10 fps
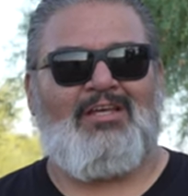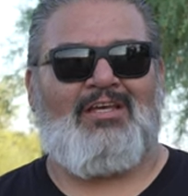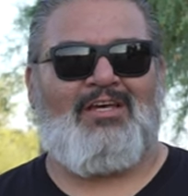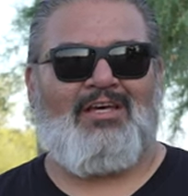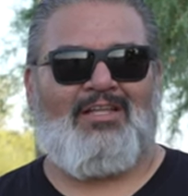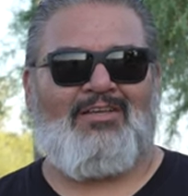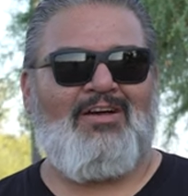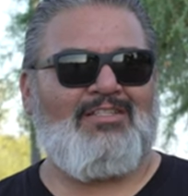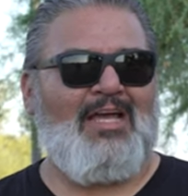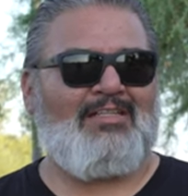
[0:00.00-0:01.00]
uh,
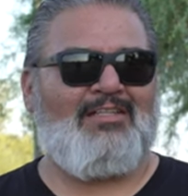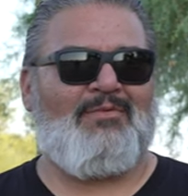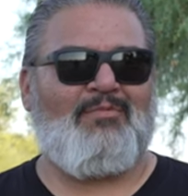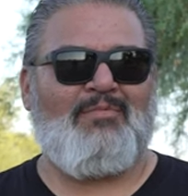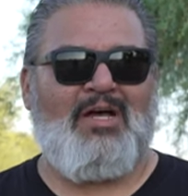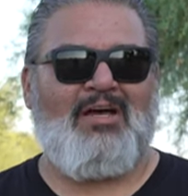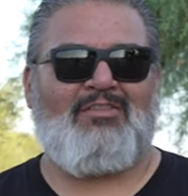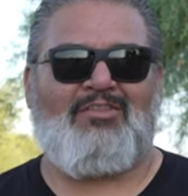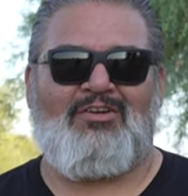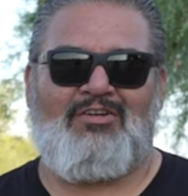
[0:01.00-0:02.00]
contacted them
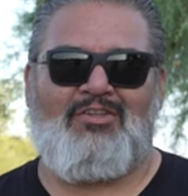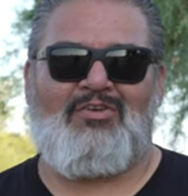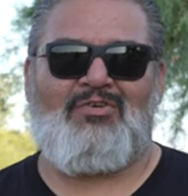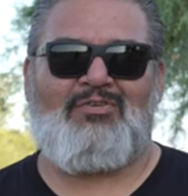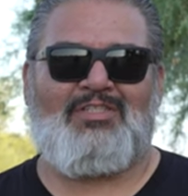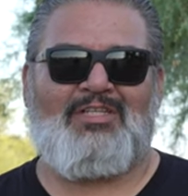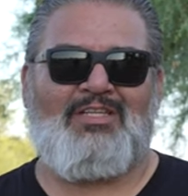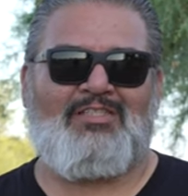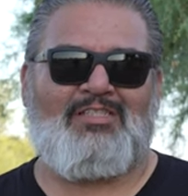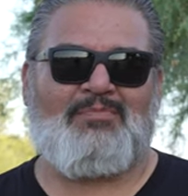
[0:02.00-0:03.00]
about their new
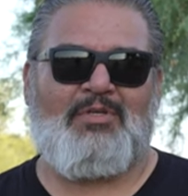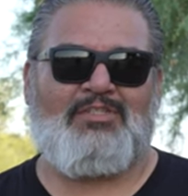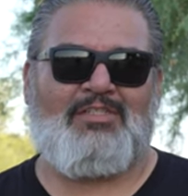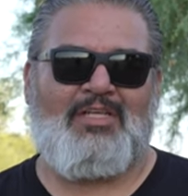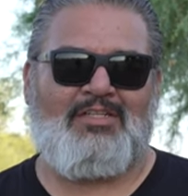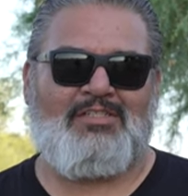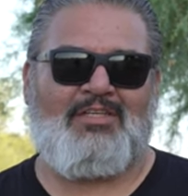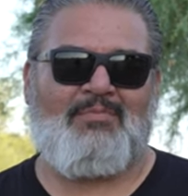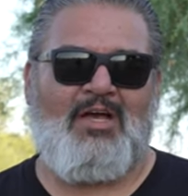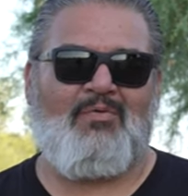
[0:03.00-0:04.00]
C10 suspension they had just
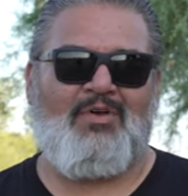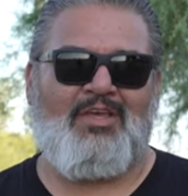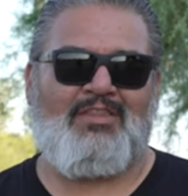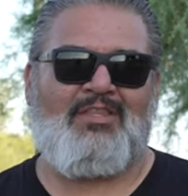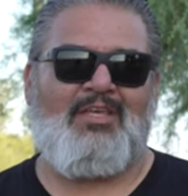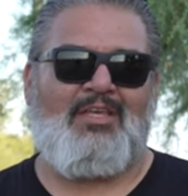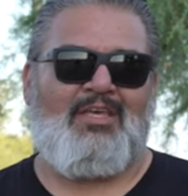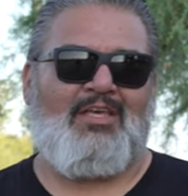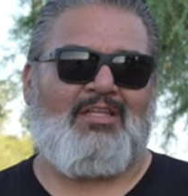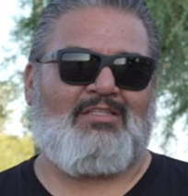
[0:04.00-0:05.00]
come out with.
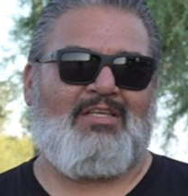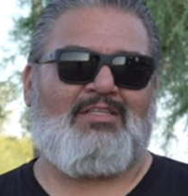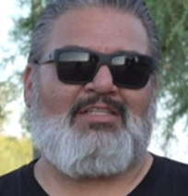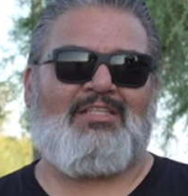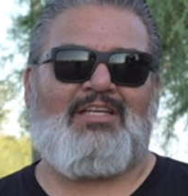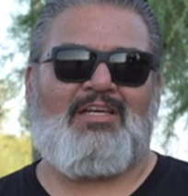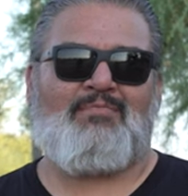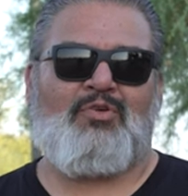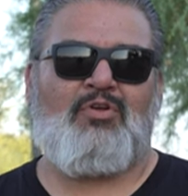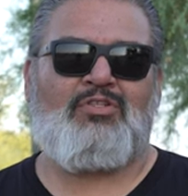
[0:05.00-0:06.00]
It's a
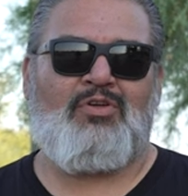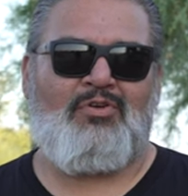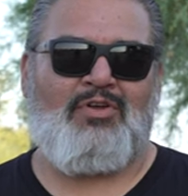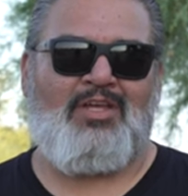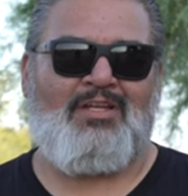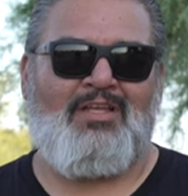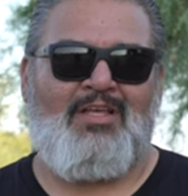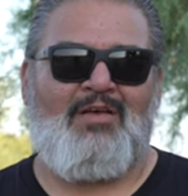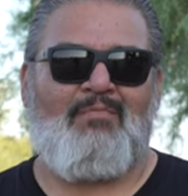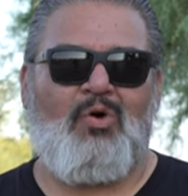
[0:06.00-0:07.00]
C10 Pro Touring
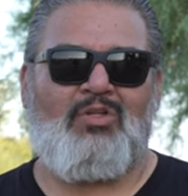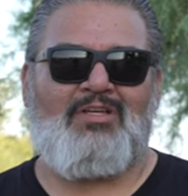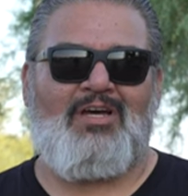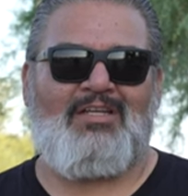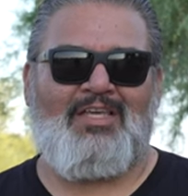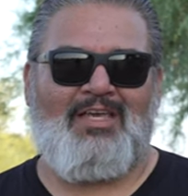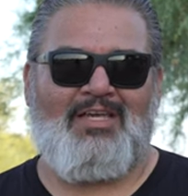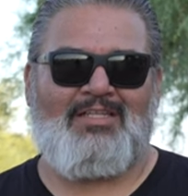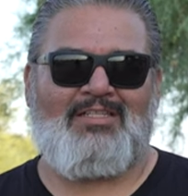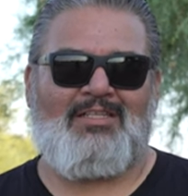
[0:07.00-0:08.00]
bolt-on
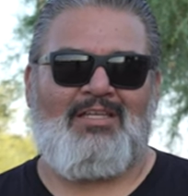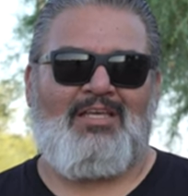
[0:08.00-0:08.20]
kit.